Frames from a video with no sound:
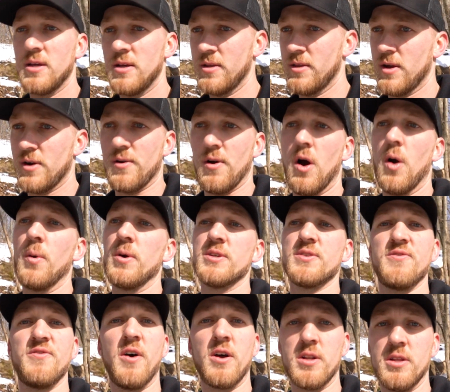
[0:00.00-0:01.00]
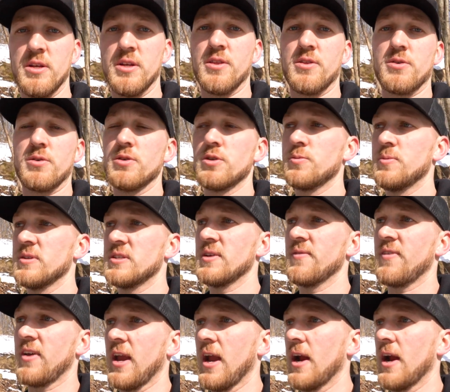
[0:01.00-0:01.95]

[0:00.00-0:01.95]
They're always funneling through specific